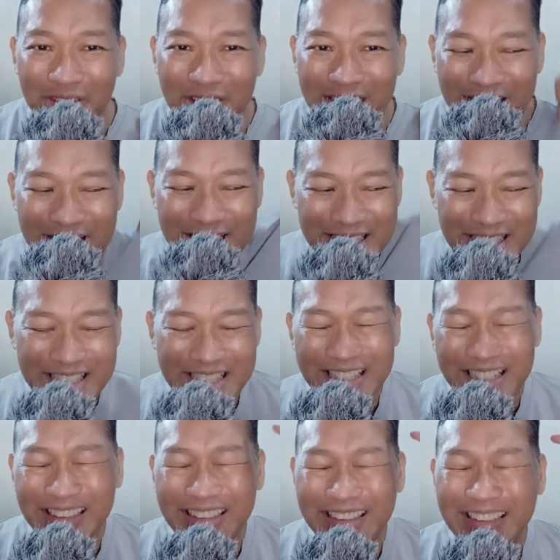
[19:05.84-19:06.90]
this
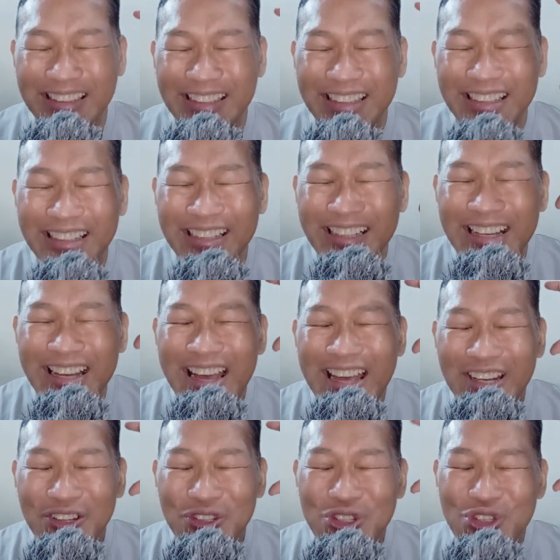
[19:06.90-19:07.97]

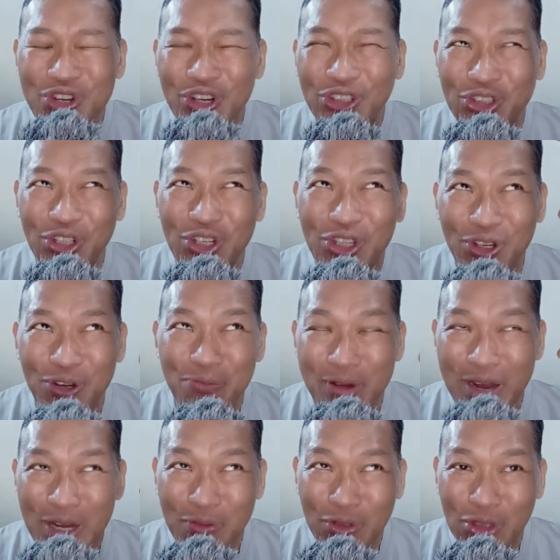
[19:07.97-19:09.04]
the structure in their
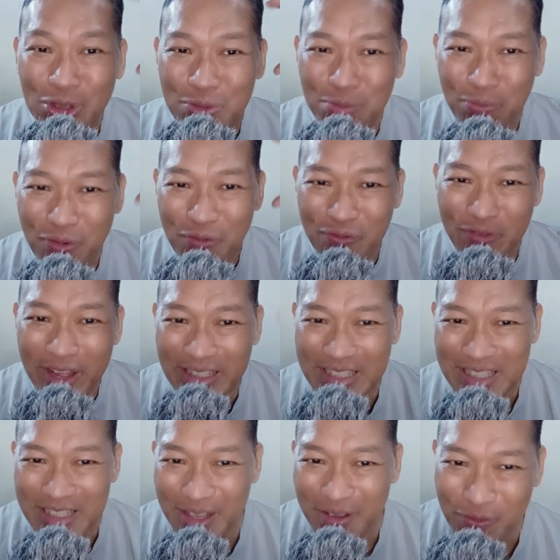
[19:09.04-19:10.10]
brain which prevents
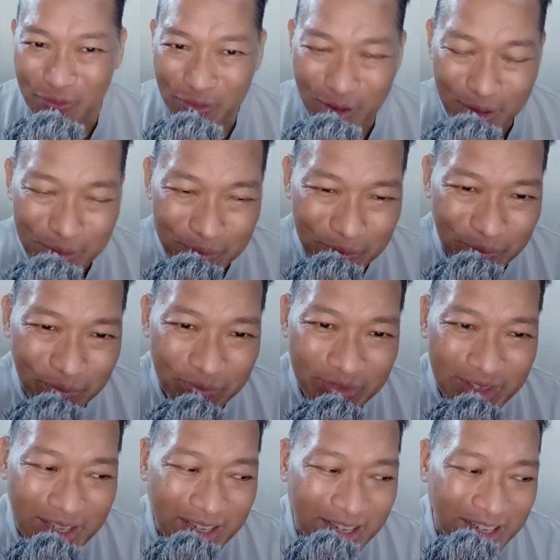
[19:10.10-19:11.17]
them from
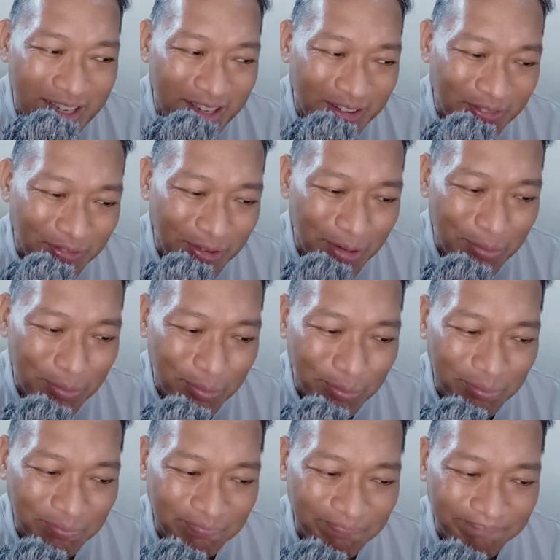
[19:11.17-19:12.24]

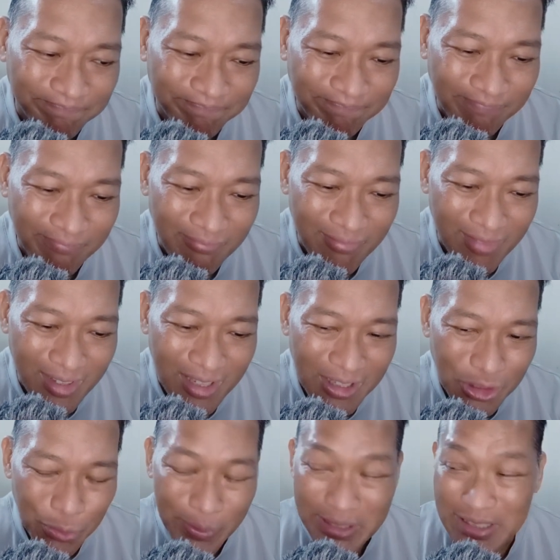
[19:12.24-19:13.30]
from
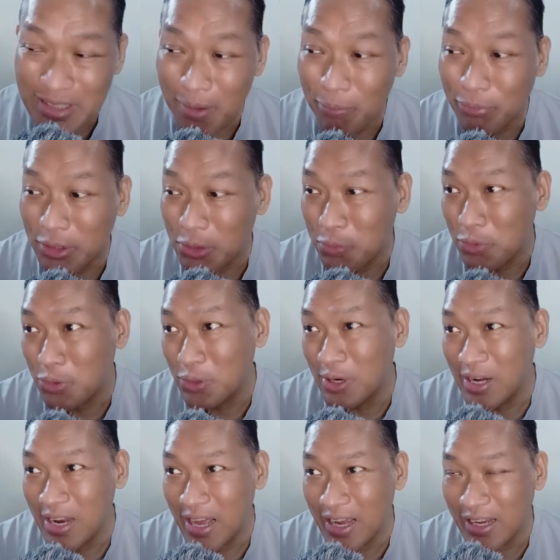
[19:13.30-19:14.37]
doing something with their
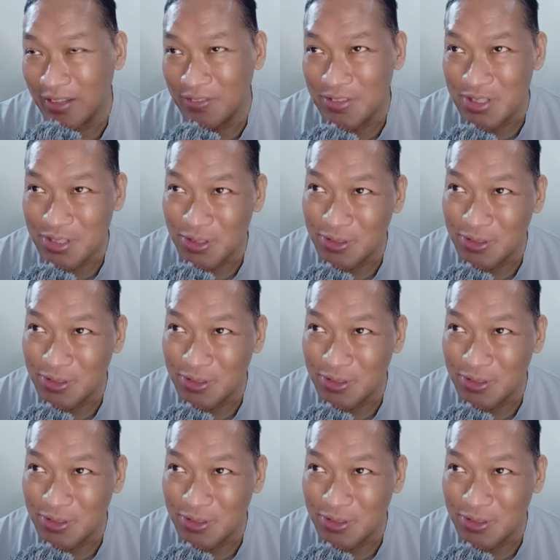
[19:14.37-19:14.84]
lives.